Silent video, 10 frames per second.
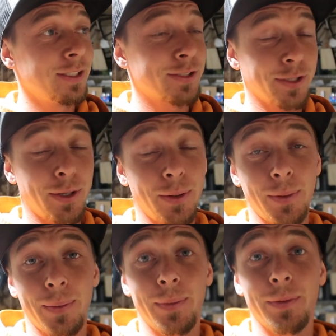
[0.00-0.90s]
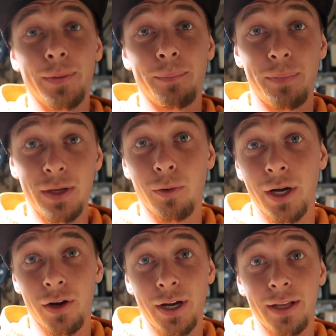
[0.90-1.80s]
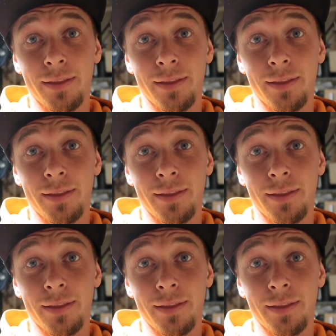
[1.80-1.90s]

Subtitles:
So be wary